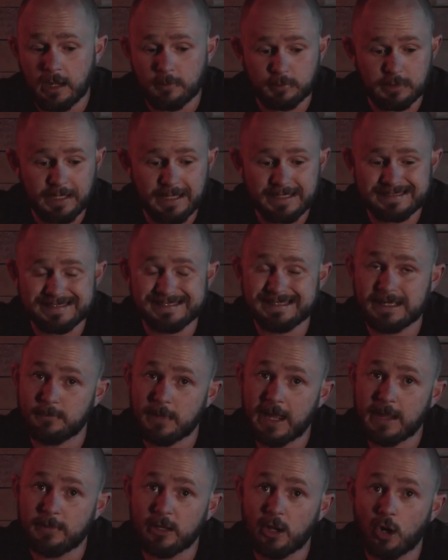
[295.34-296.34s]
places that
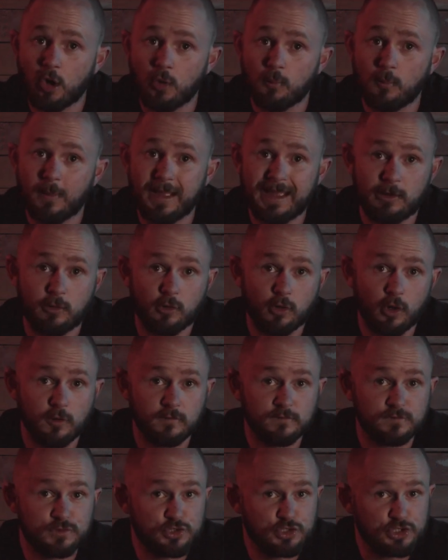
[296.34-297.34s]
maybe hold
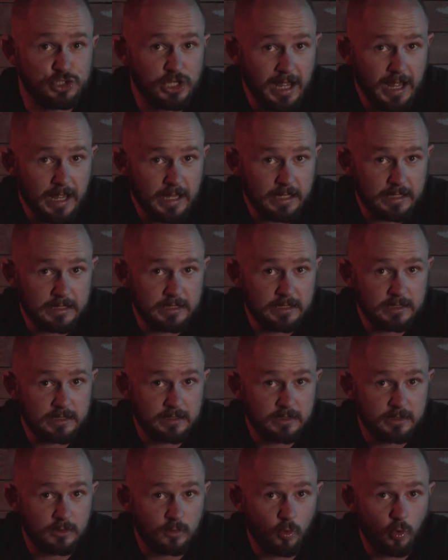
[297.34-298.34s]
mangrove jack
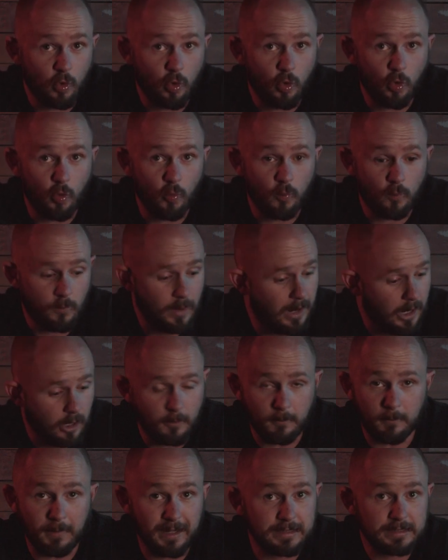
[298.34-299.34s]
or
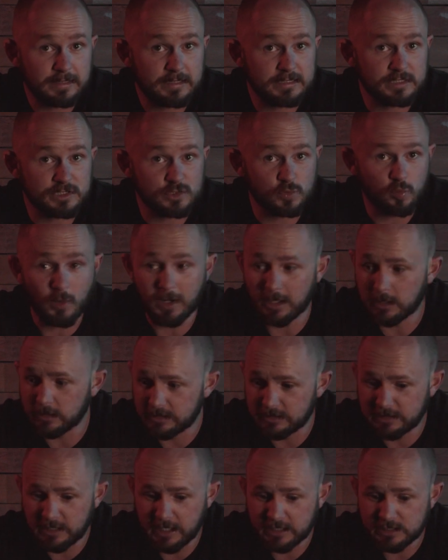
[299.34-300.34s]
barramundi as well
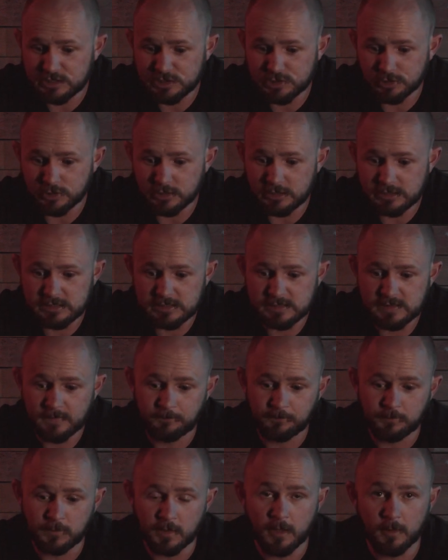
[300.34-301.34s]
in your estuaries,
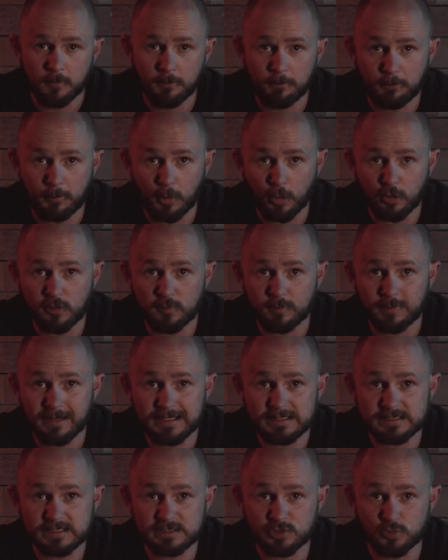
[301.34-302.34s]
both
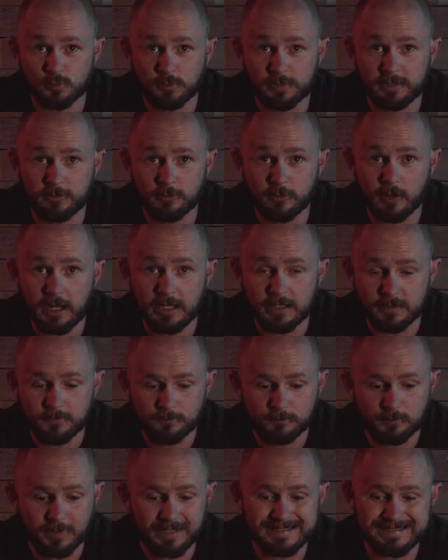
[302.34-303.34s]
plastics will be great.
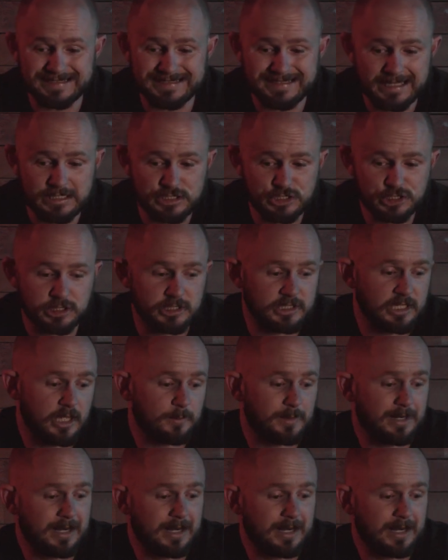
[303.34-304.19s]
But essentially I'm